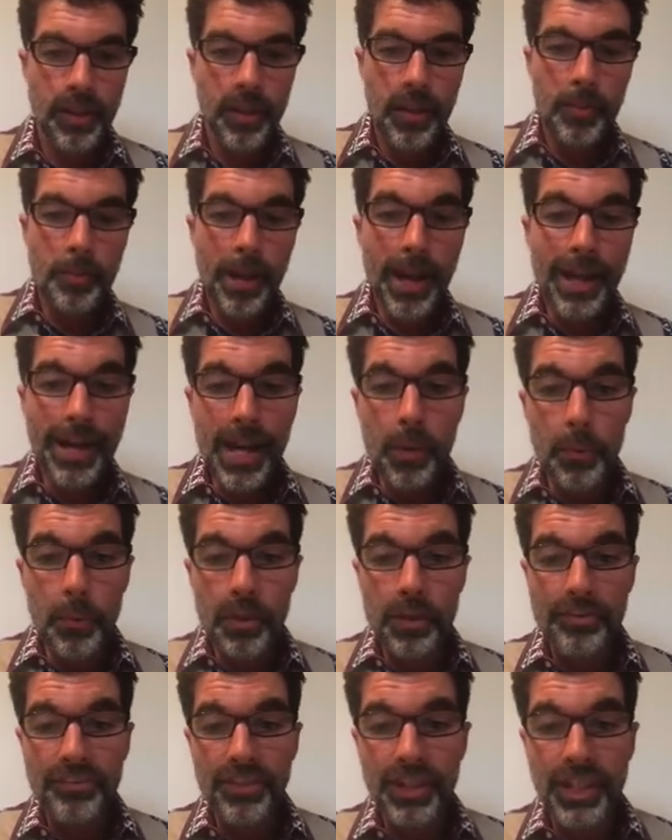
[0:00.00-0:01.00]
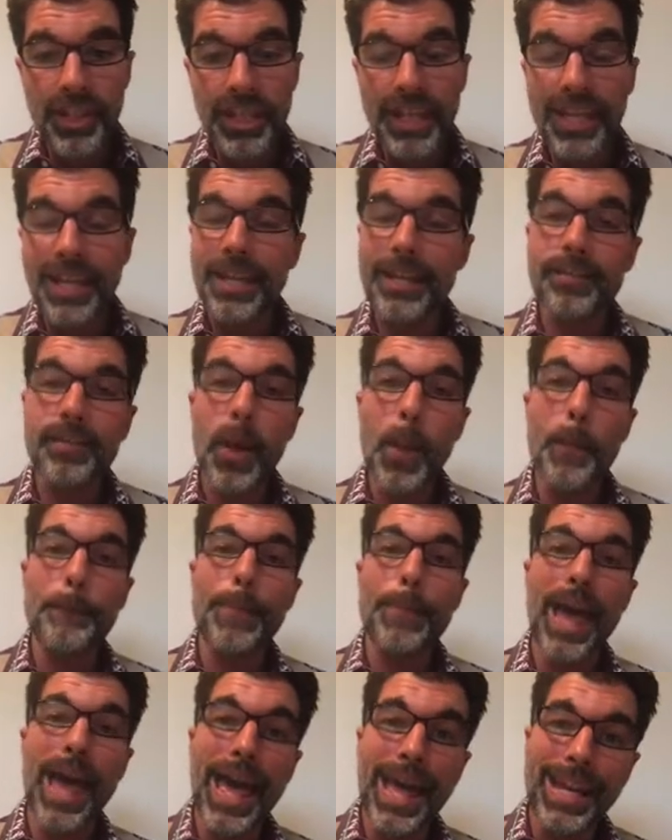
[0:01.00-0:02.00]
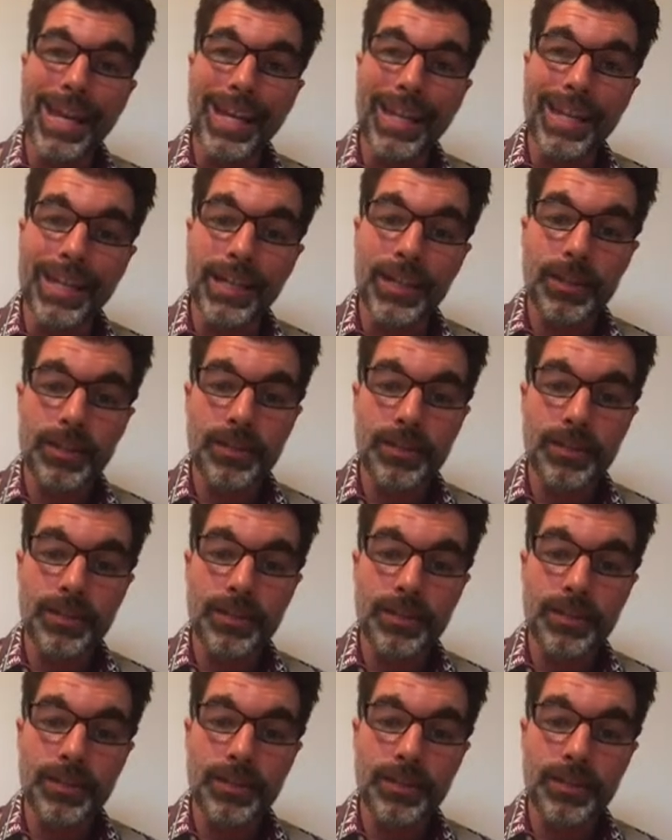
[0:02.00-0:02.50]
My network fee is a penny.